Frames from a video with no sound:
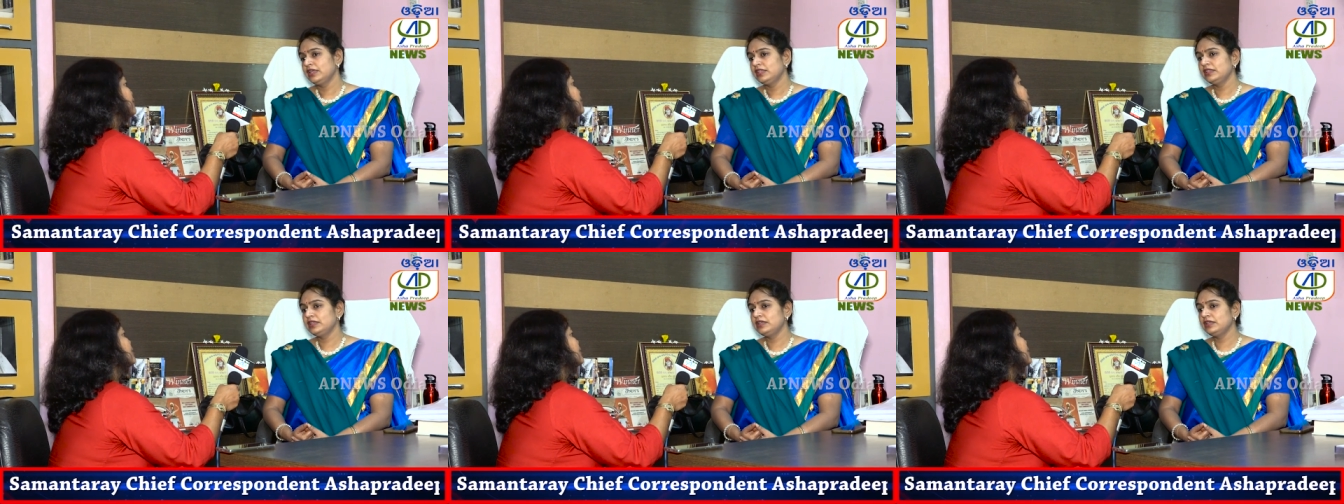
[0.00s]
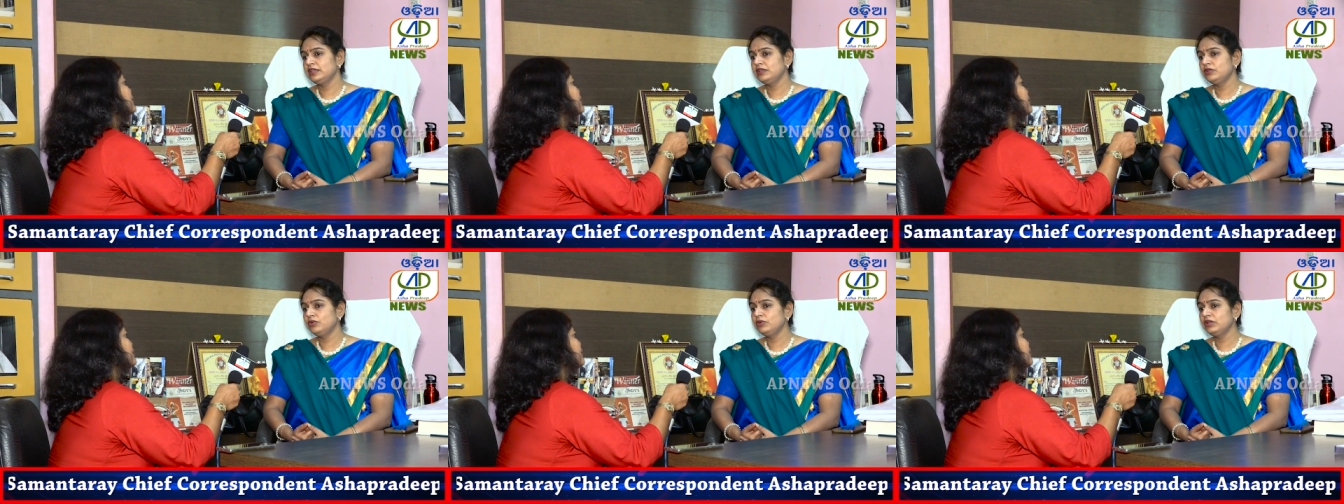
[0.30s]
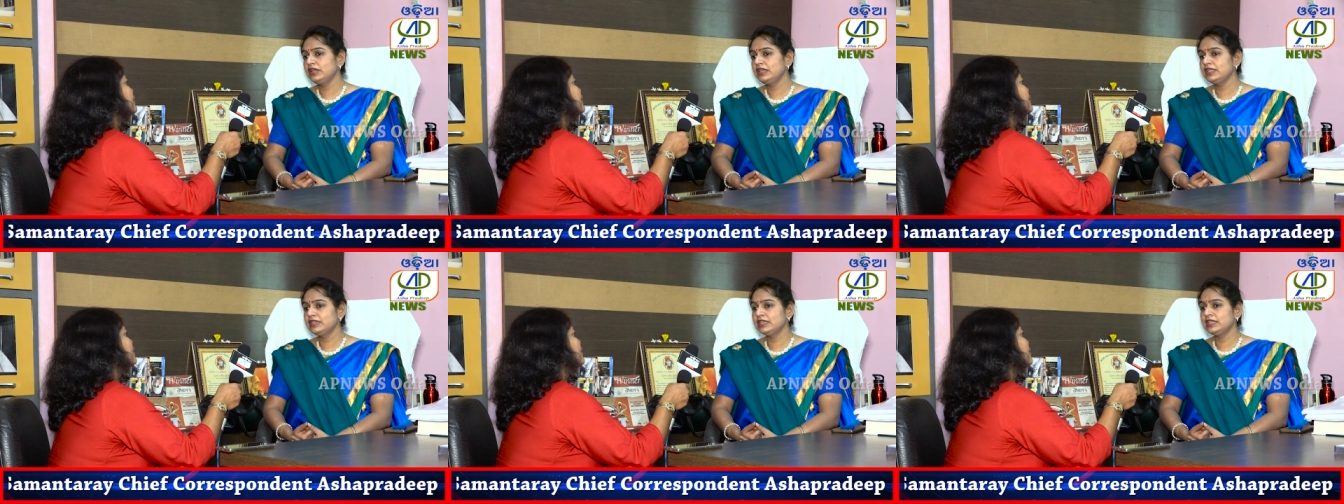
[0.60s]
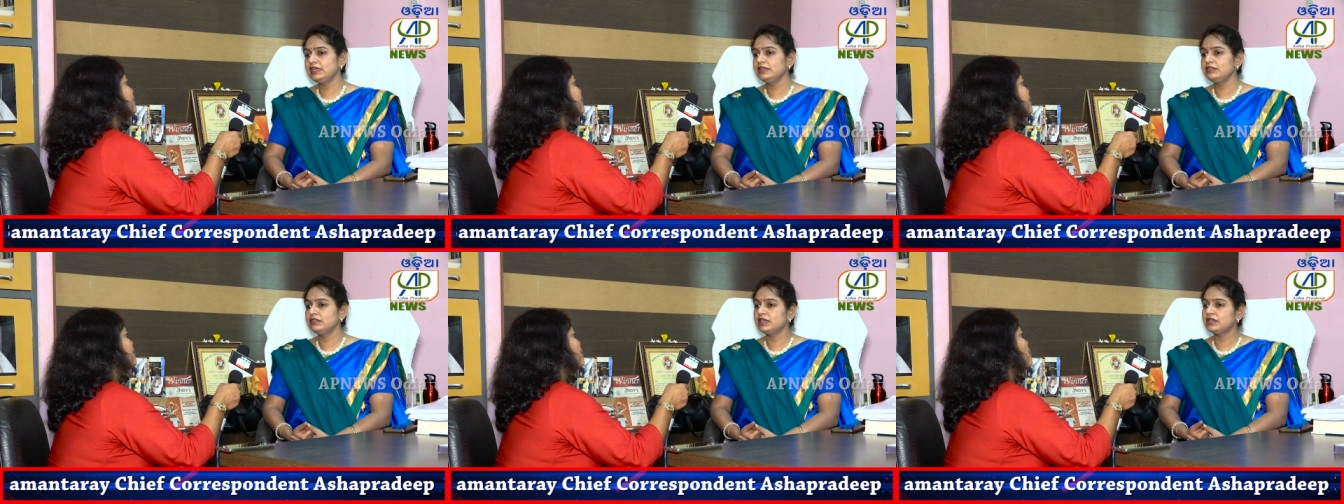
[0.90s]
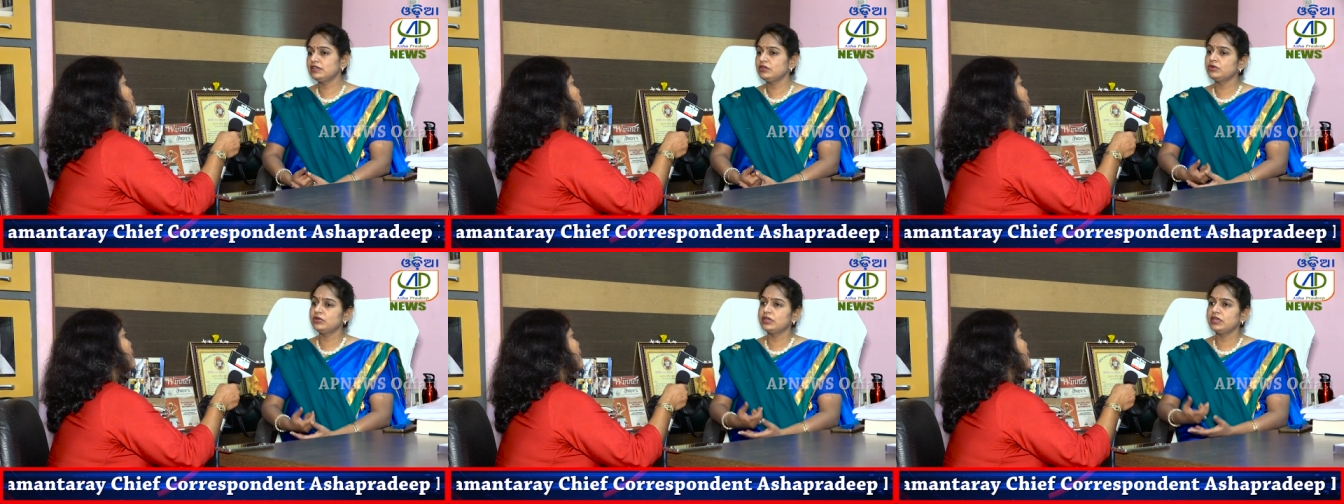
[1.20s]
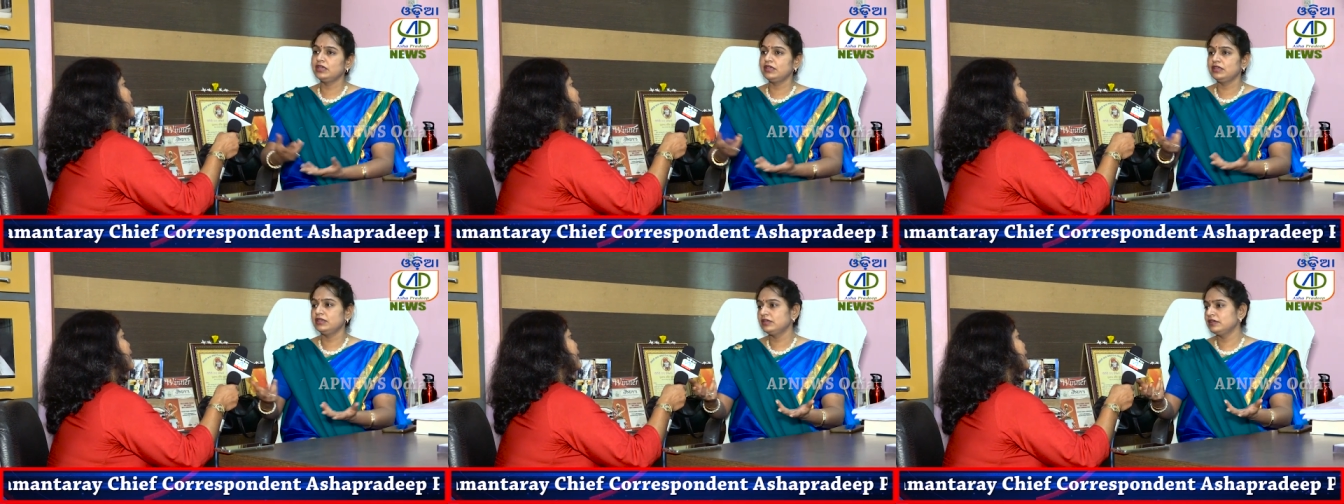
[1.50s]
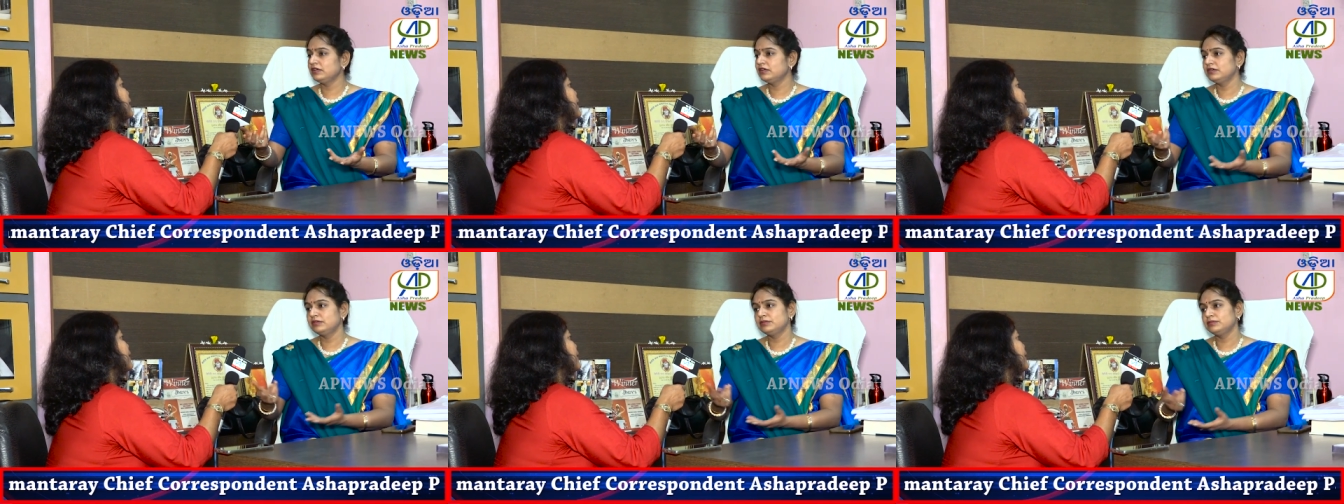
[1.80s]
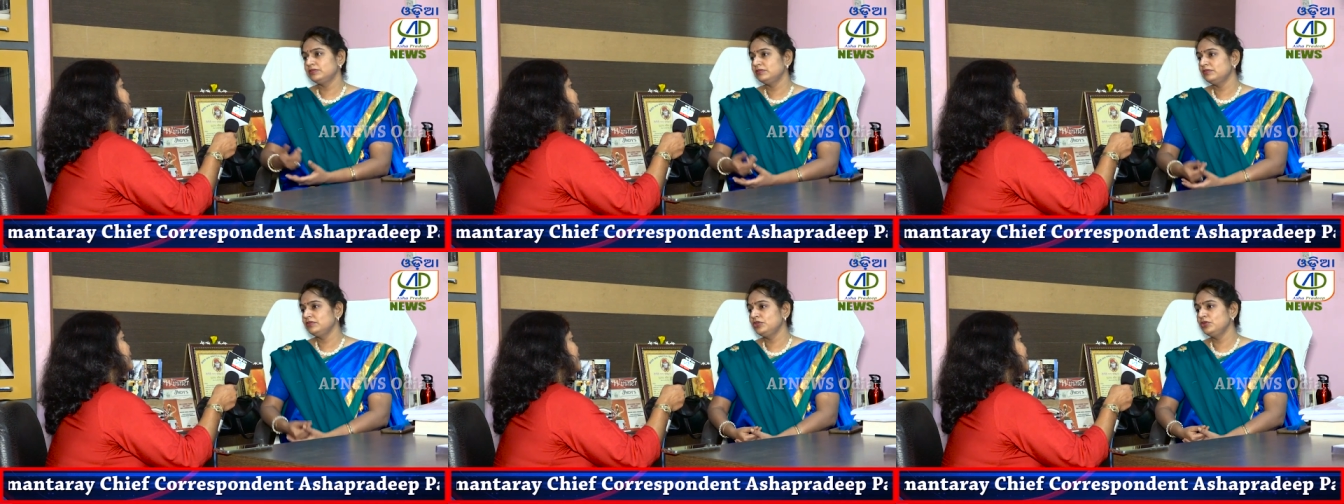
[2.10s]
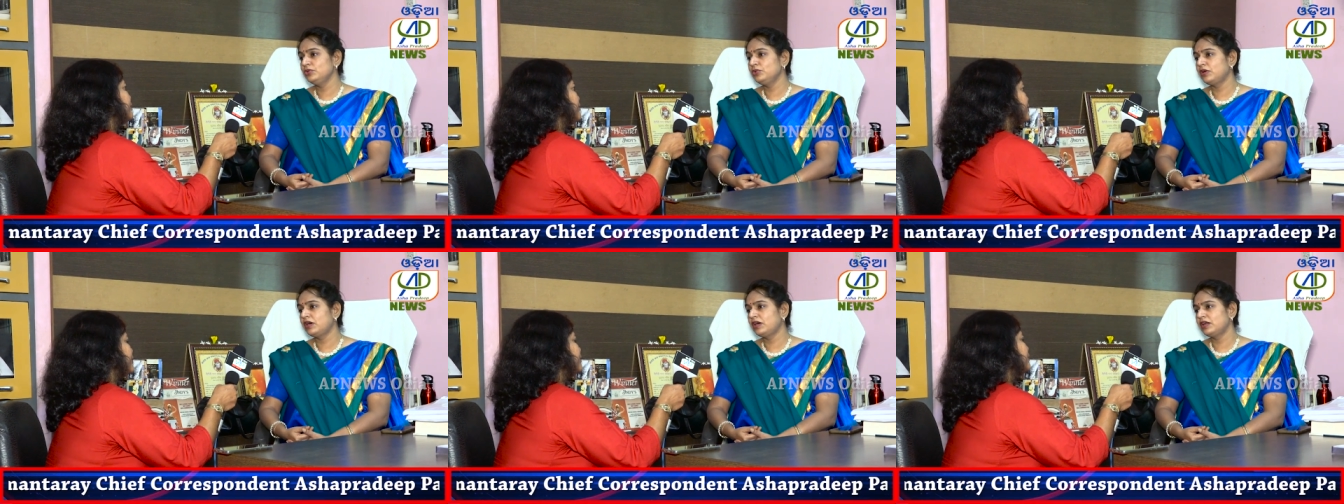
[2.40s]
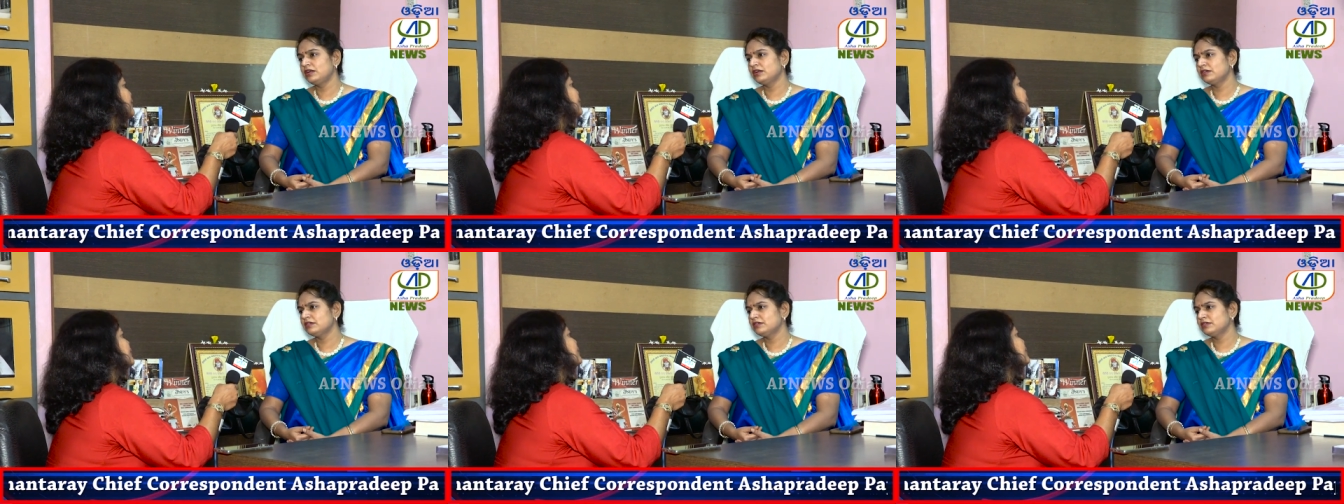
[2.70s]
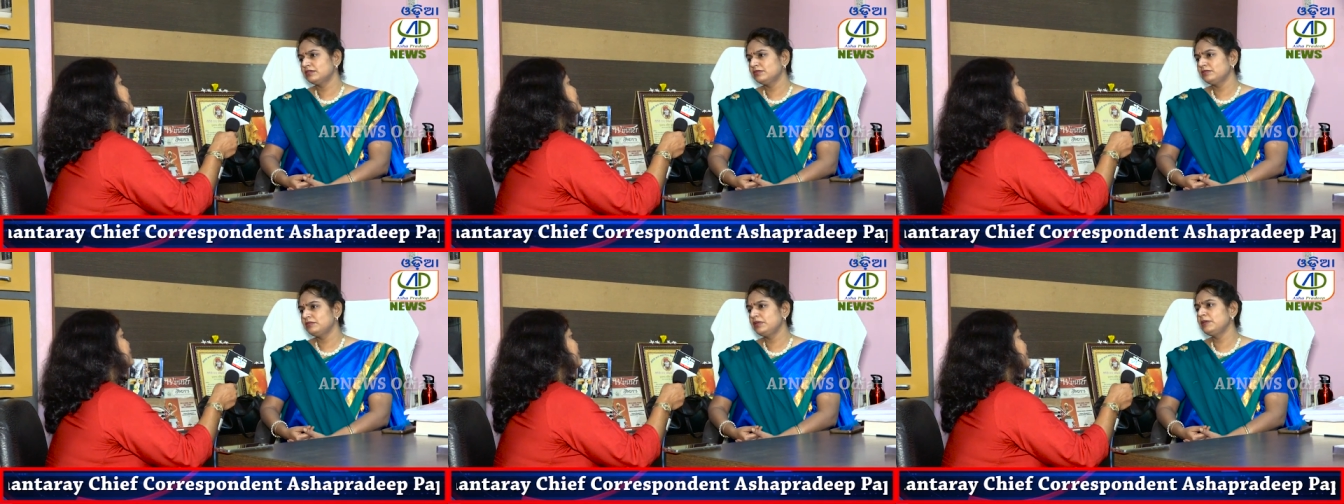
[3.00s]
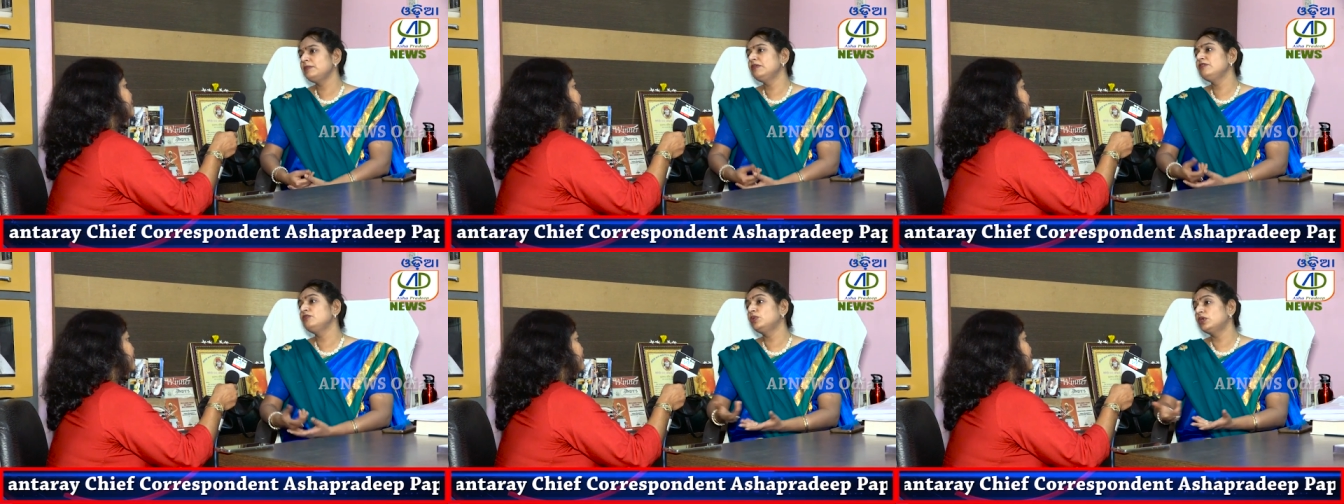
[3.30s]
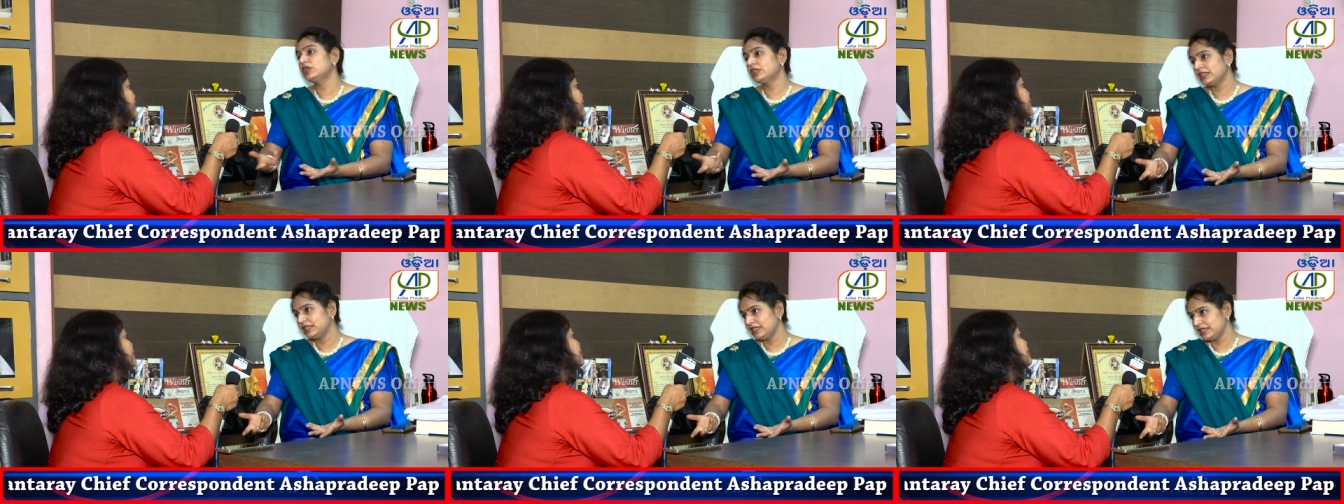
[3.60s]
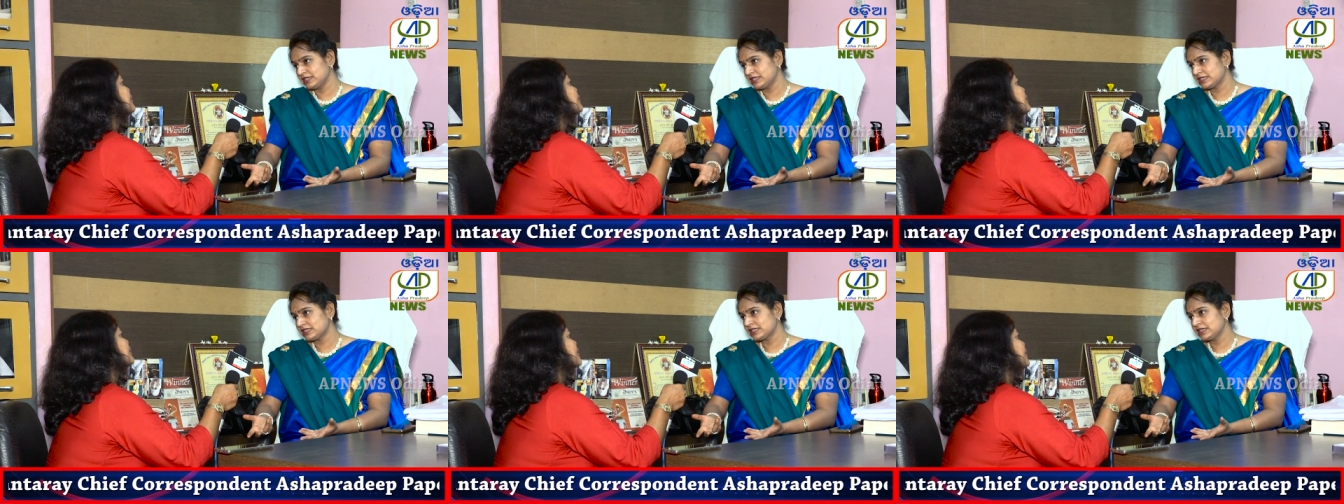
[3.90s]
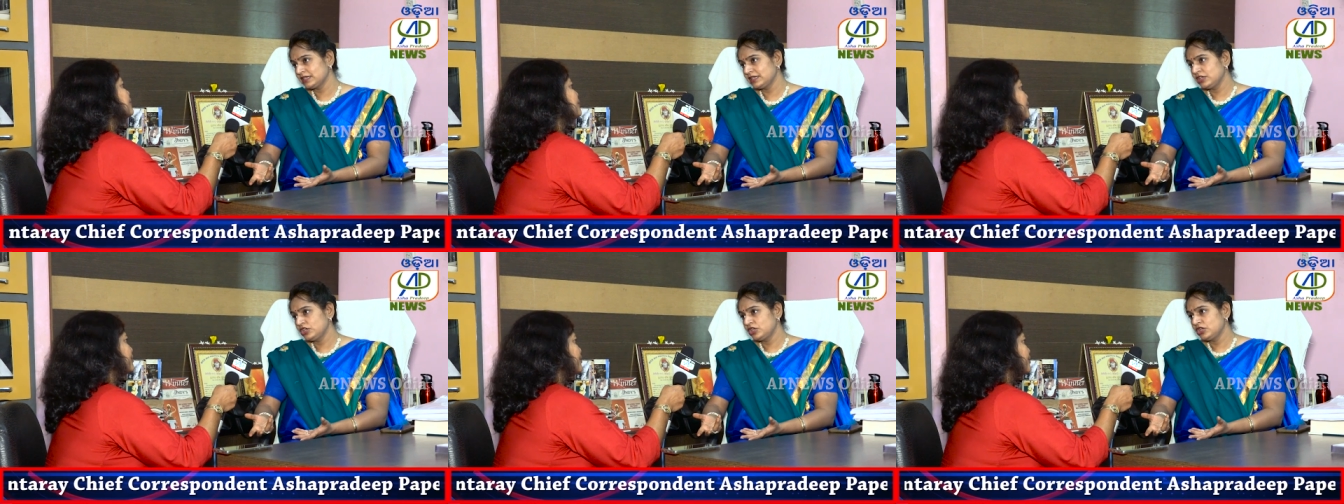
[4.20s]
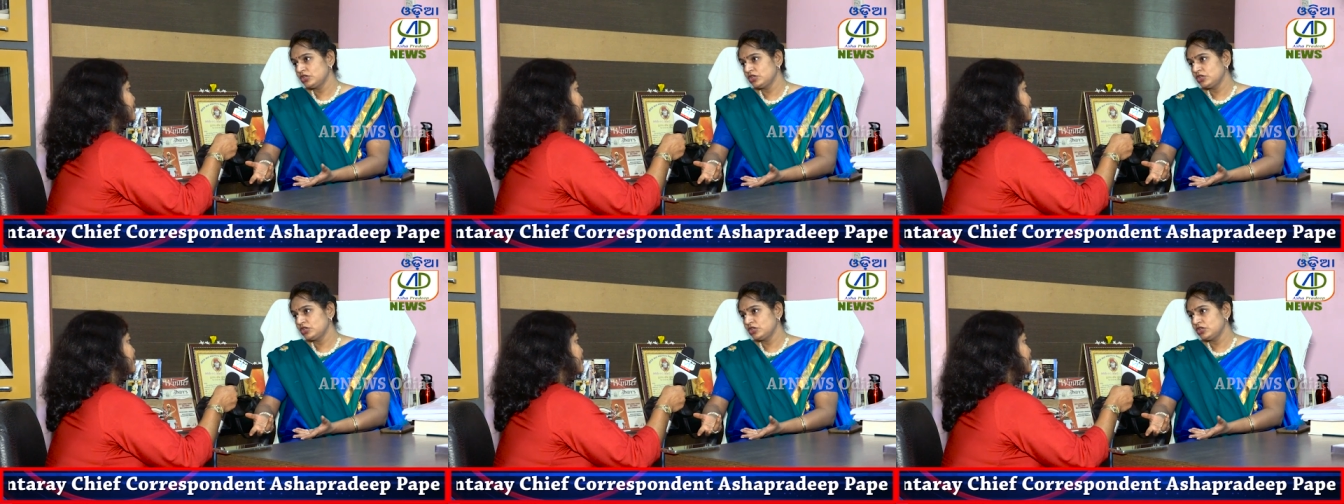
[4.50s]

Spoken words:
They'd only think that, okay, you are maybe worthless.